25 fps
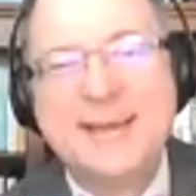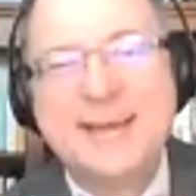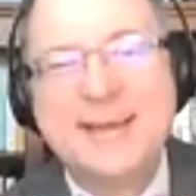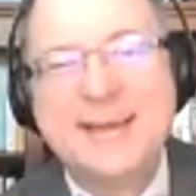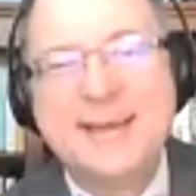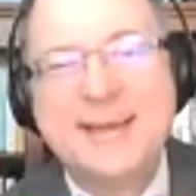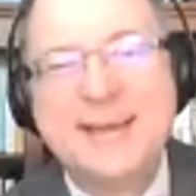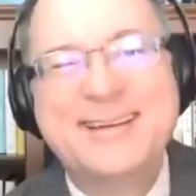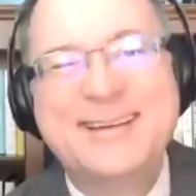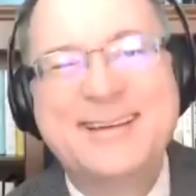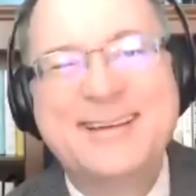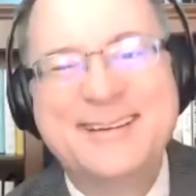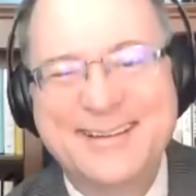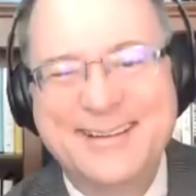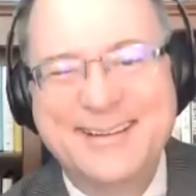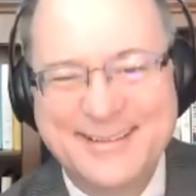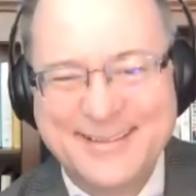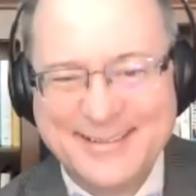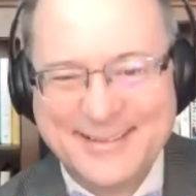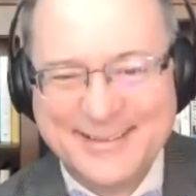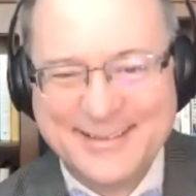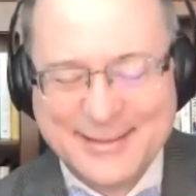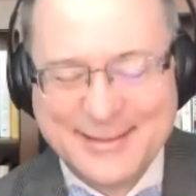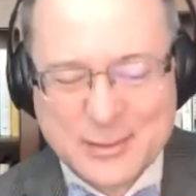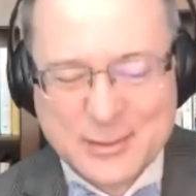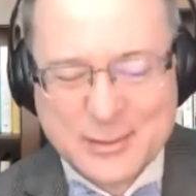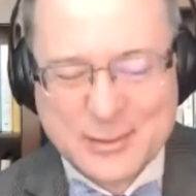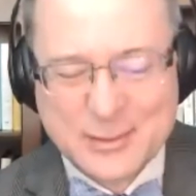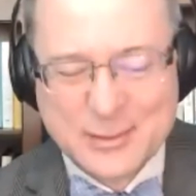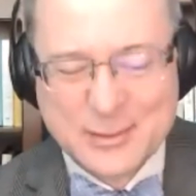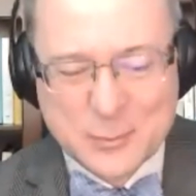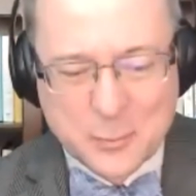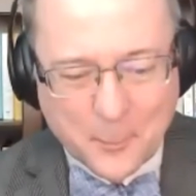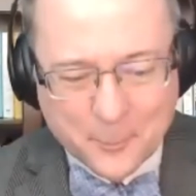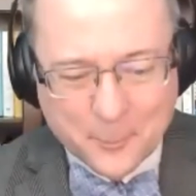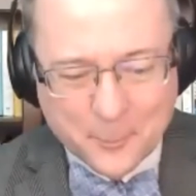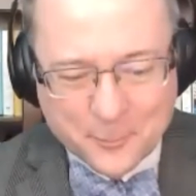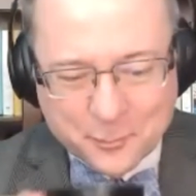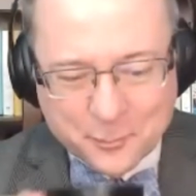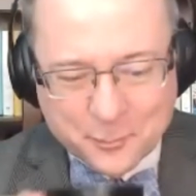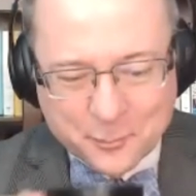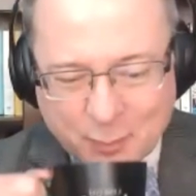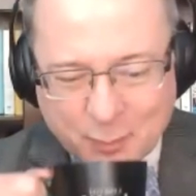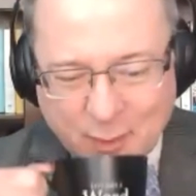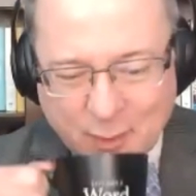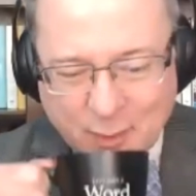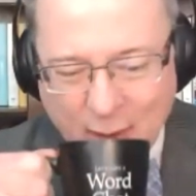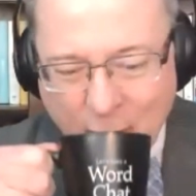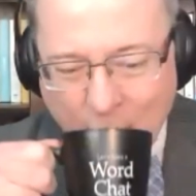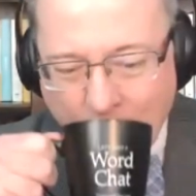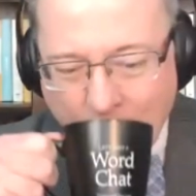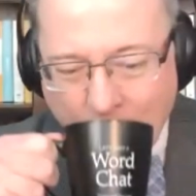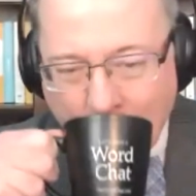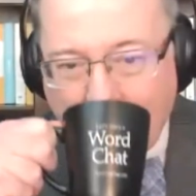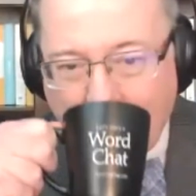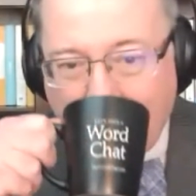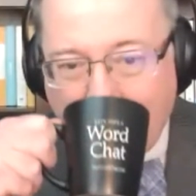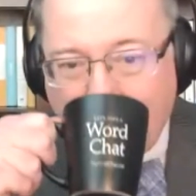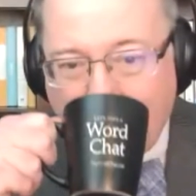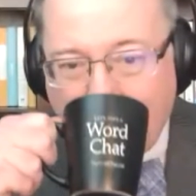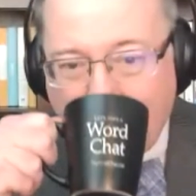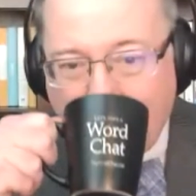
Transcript: Um, but yeah, we were